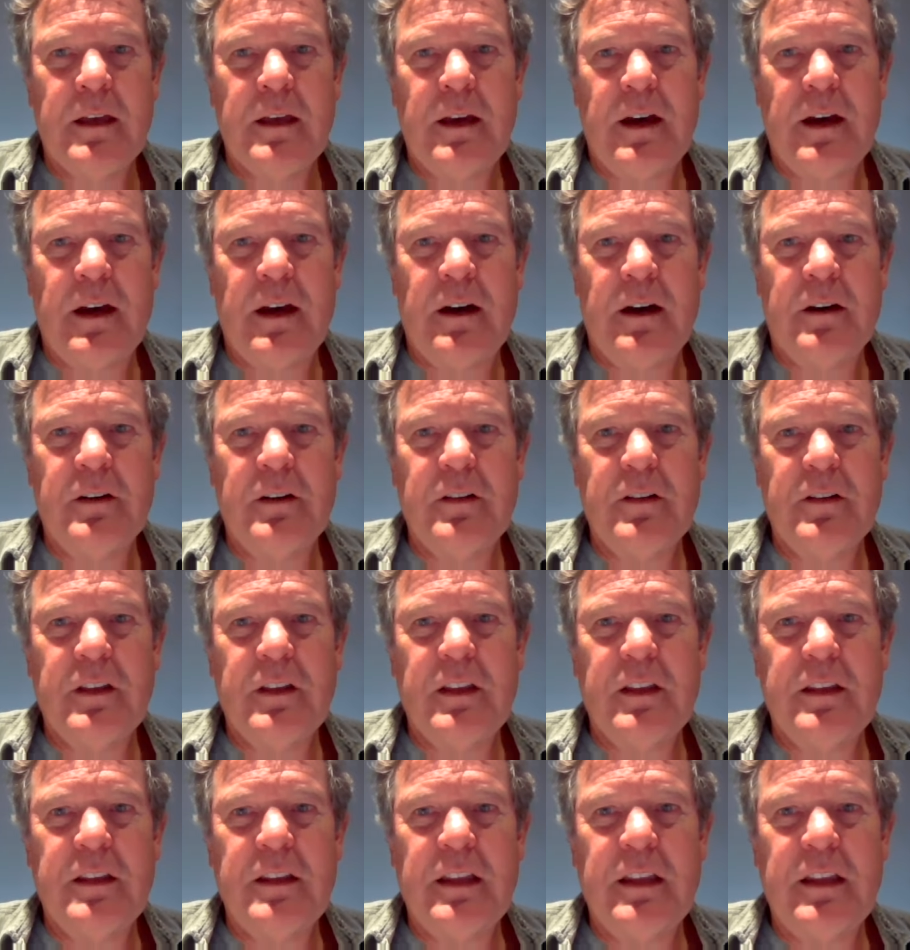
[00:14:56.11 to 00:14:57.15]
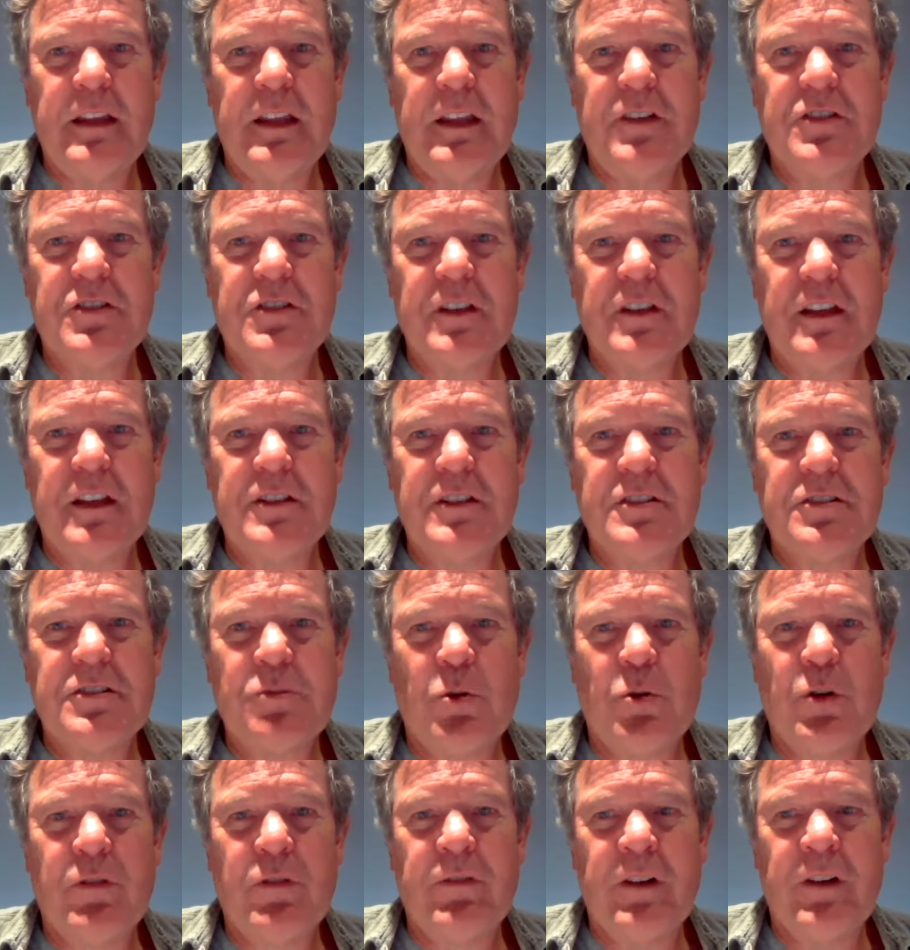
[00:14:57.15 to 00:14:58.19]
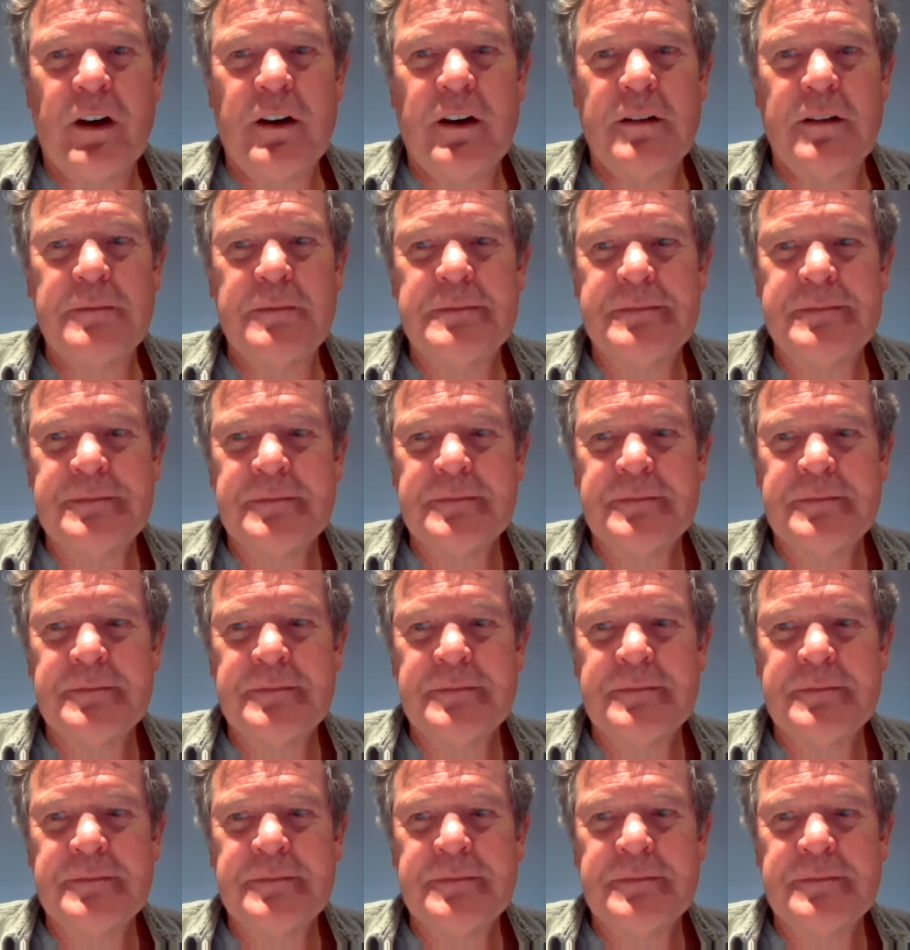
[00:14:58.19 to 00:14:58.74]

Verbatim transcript: Uh, it's it's sort of a